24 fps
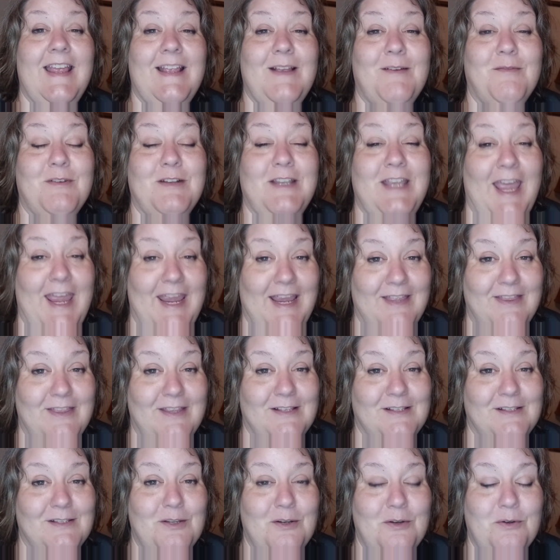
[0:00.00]
We're taking
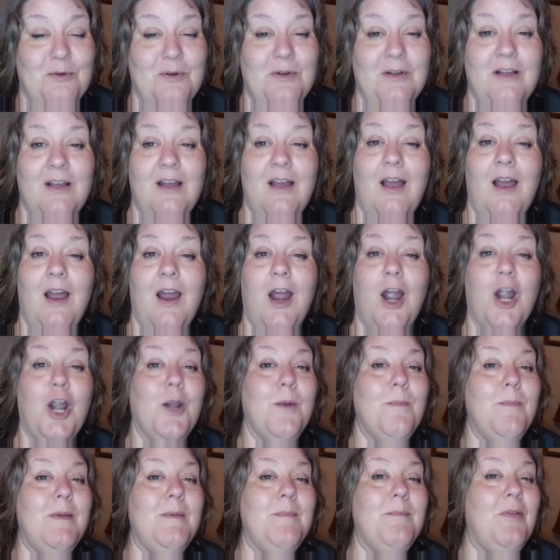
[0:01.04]
this little
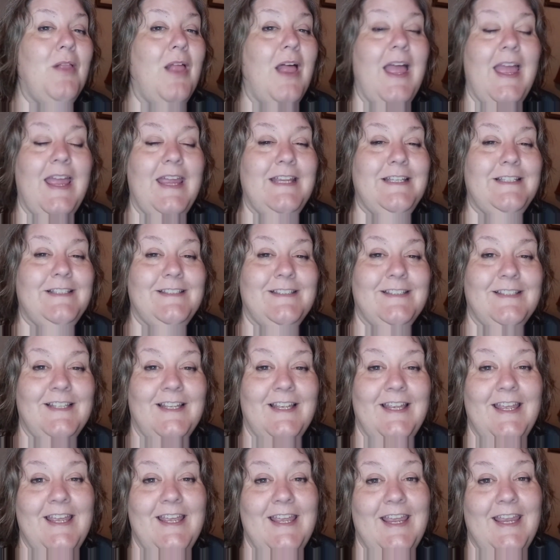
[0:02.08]
urban place
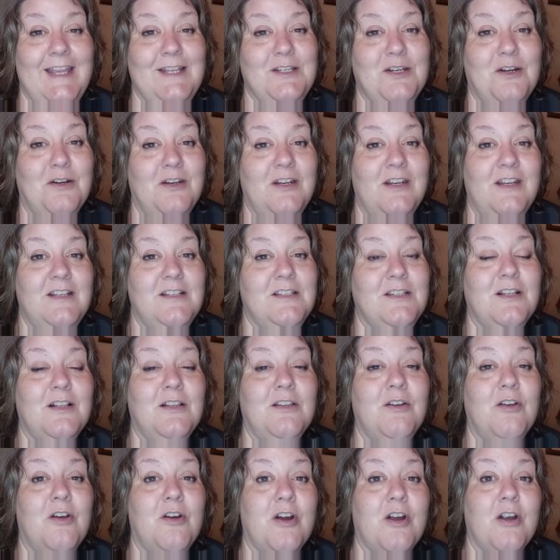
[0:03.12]
and turn it into a
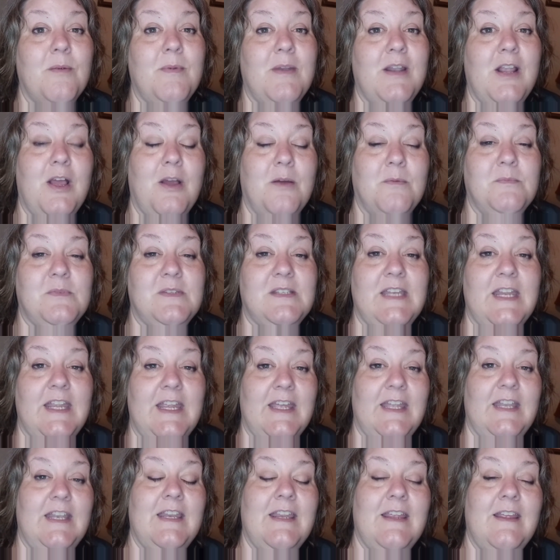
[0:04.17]
little urban
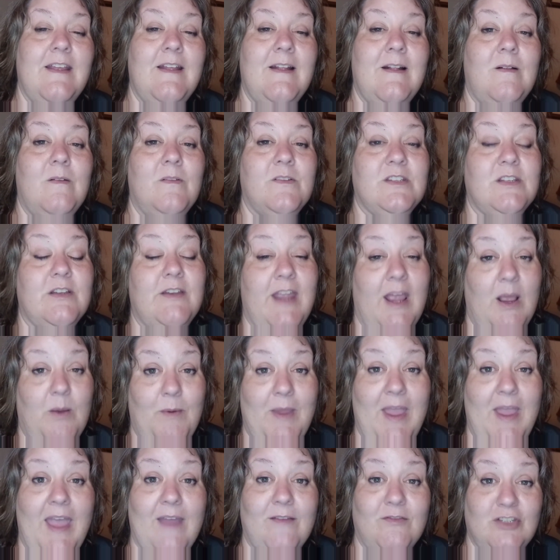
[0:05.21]
homestead. So now
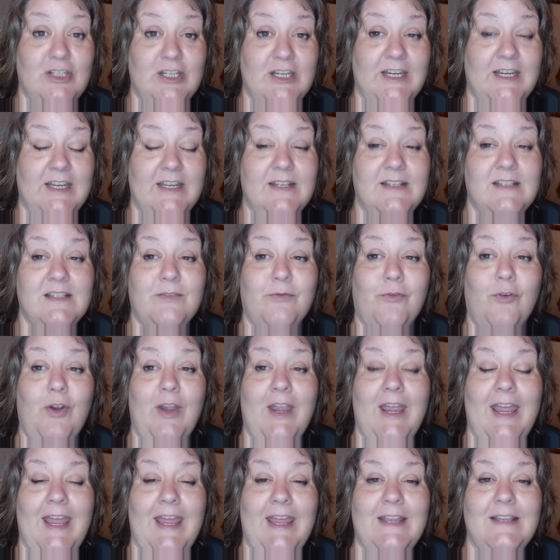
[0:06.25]
we have chickens for
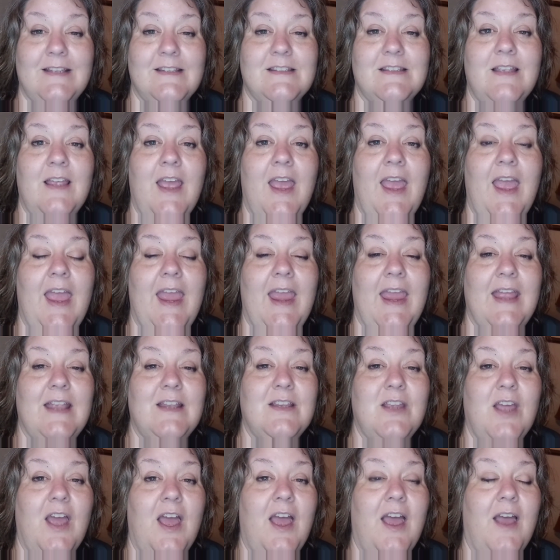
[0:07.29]
eggs
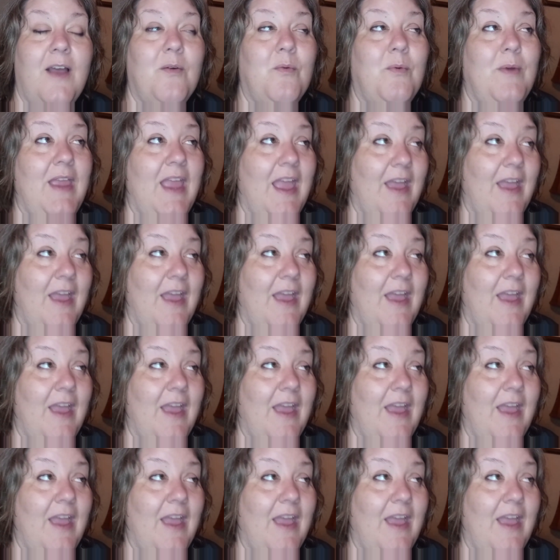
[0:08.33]
and uh, we